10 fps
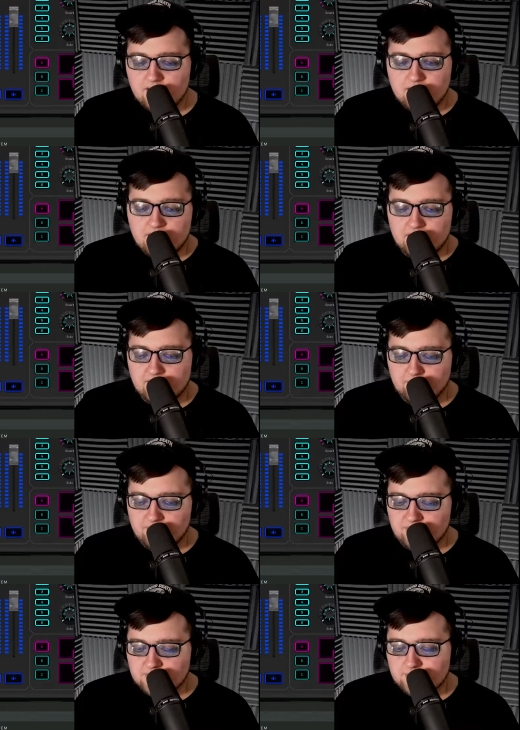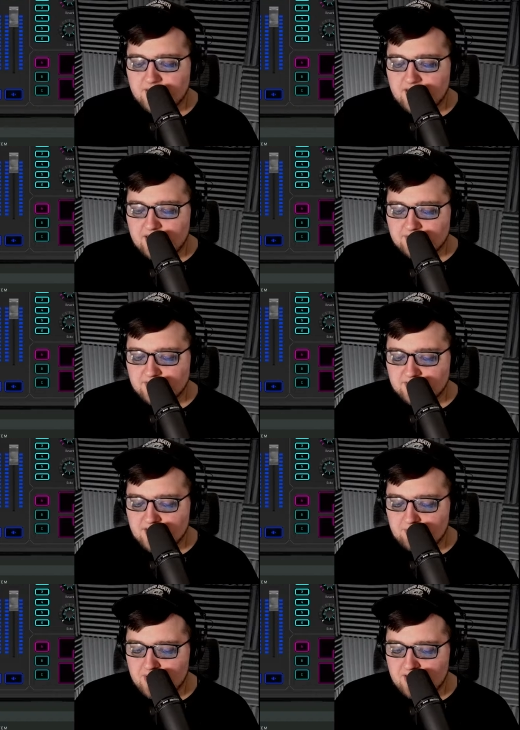if you expand it out to the
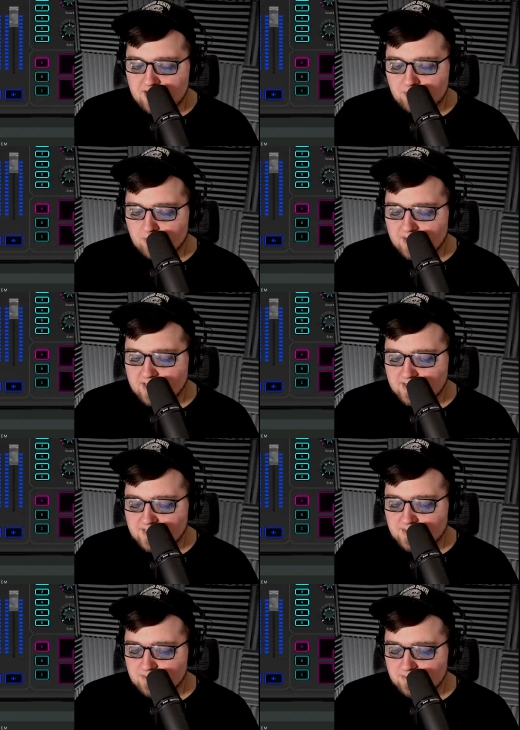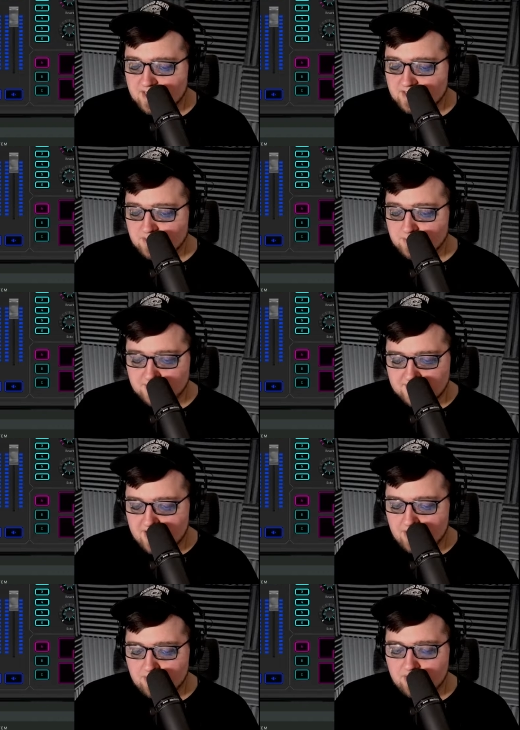10-band, it really lets you fine-tune the
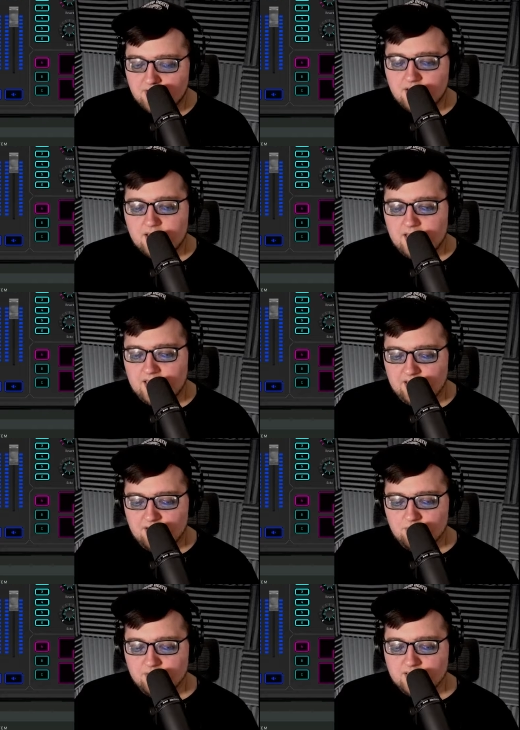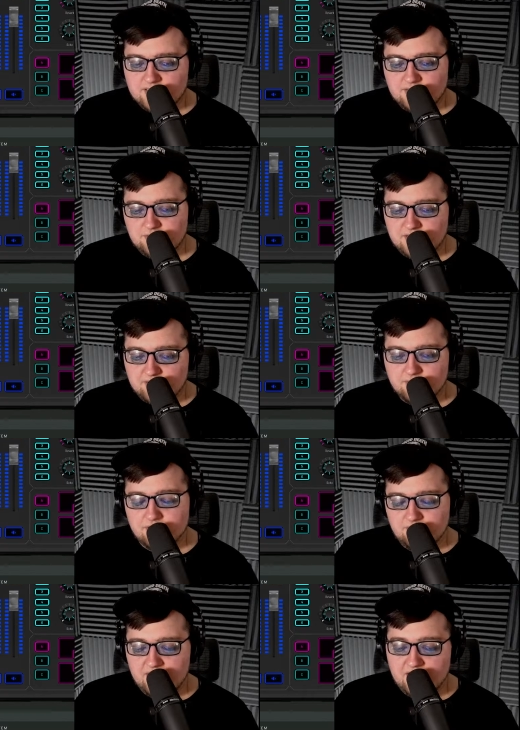sound, and it really lets you take
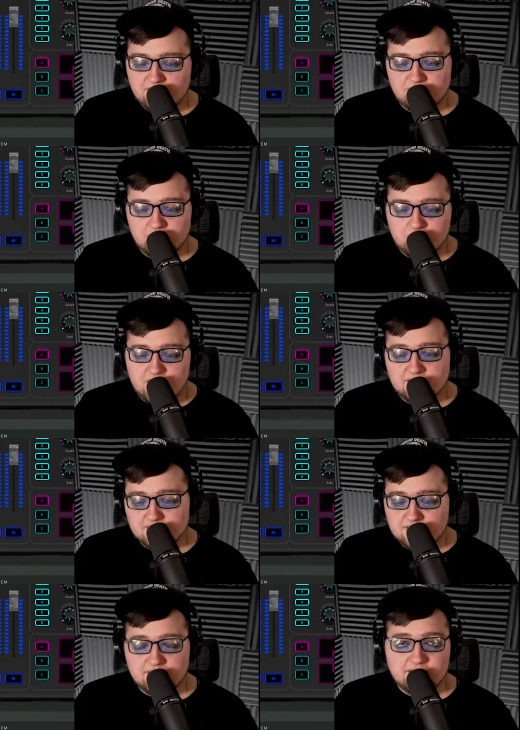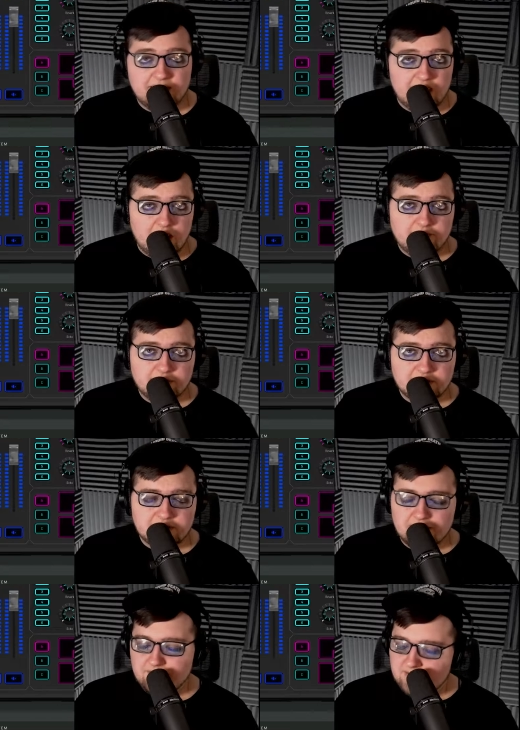full advantage of the processing that it offers.
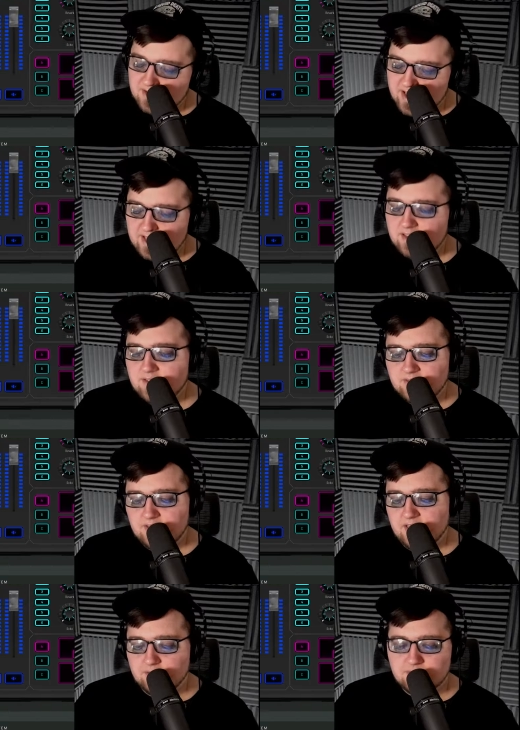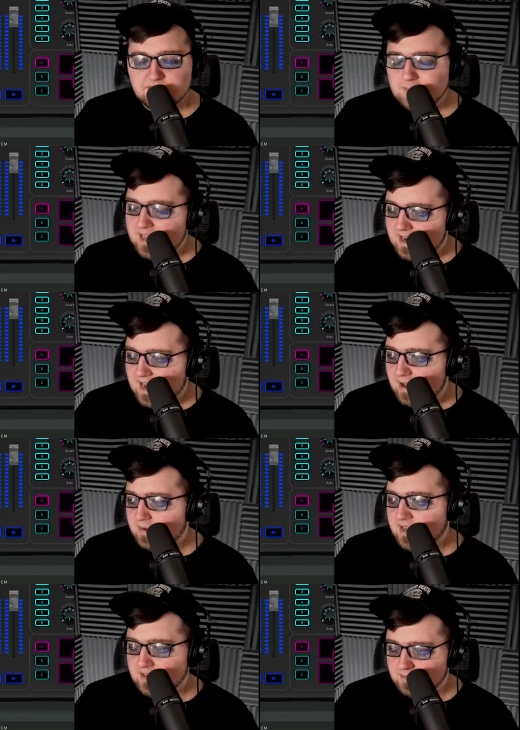So I feel like, expand it
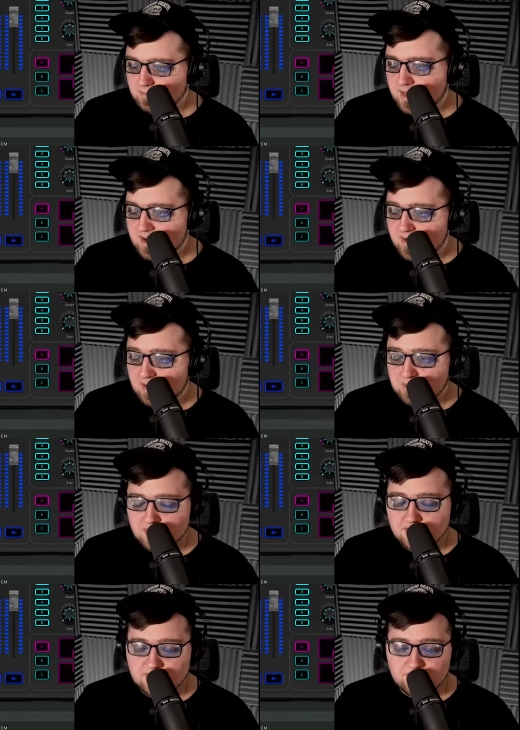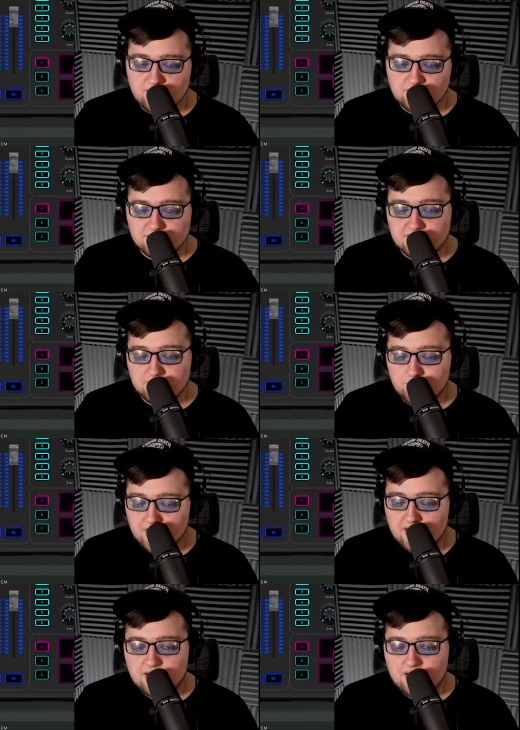out and play around with all these frequencies, but